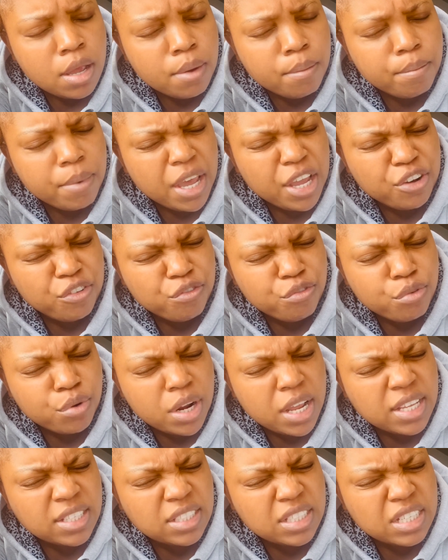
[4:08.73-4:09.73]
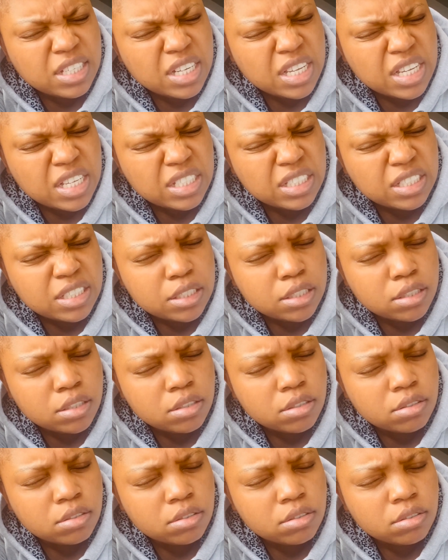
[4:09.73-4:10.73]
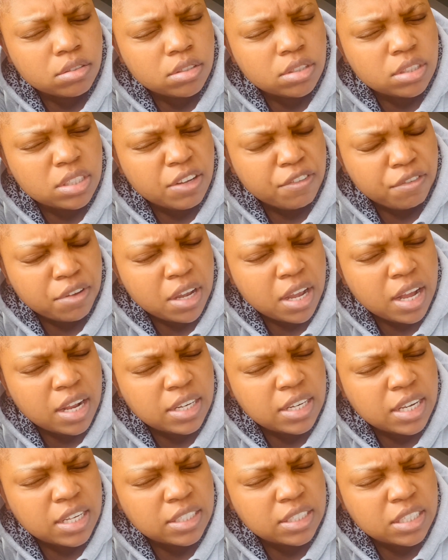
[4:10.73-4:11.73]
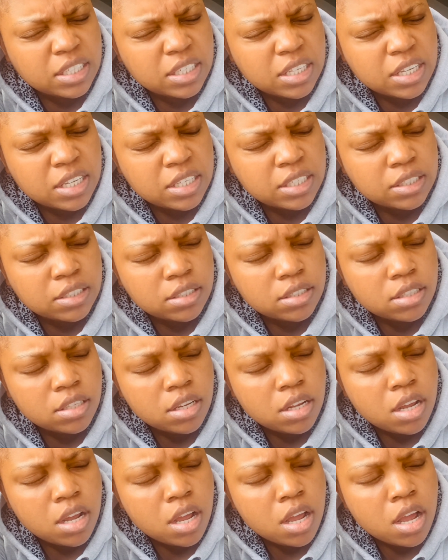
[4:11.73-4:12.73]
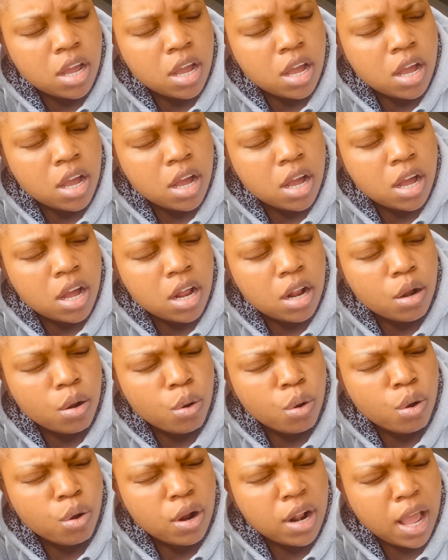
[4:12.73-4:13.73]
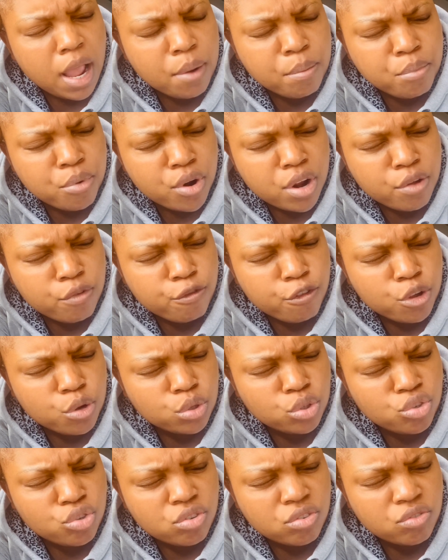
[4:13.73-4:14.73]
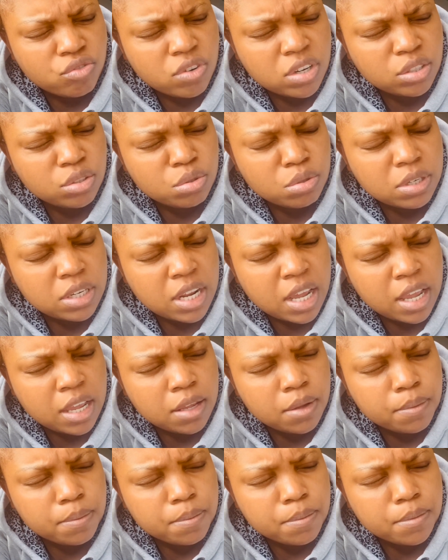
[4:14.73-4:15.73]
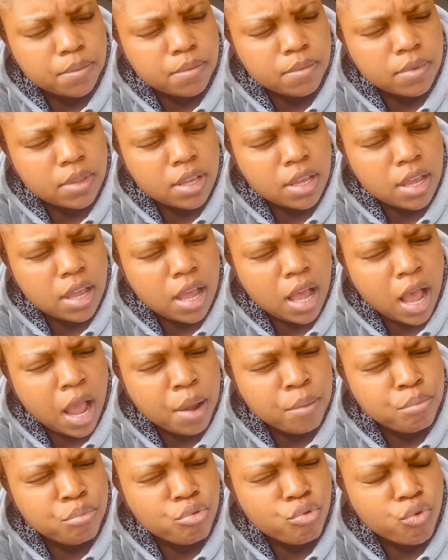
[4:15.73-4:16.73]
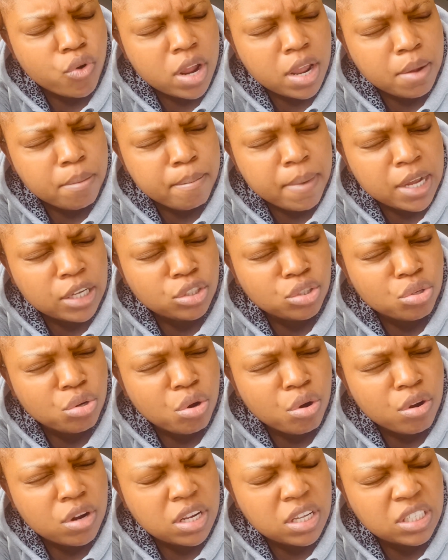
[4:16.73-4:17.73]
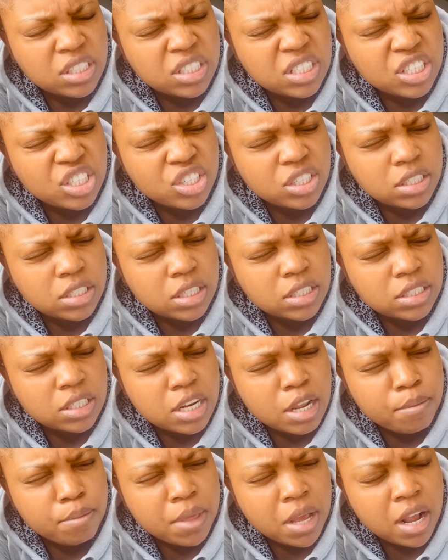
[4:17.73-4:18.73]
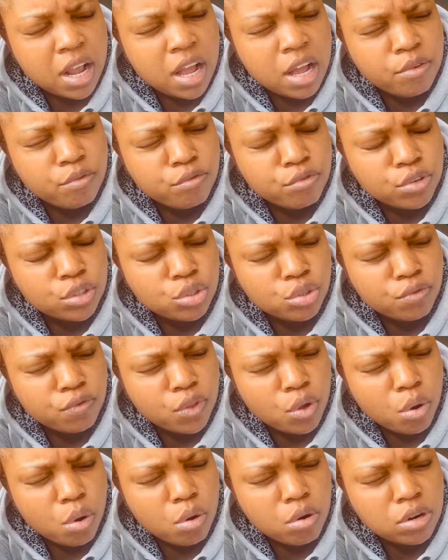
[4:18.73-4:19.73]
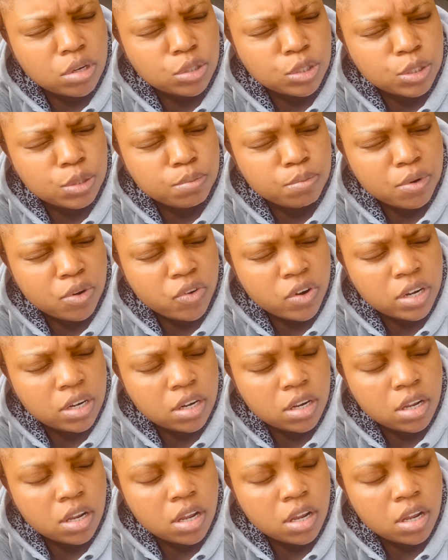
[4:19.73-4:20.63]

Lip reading: Painful as it is, difficult as it is, Lord, I pray for your children today. I pray, mighty God, in Jesus' name, the comfort of the Holy Spirit.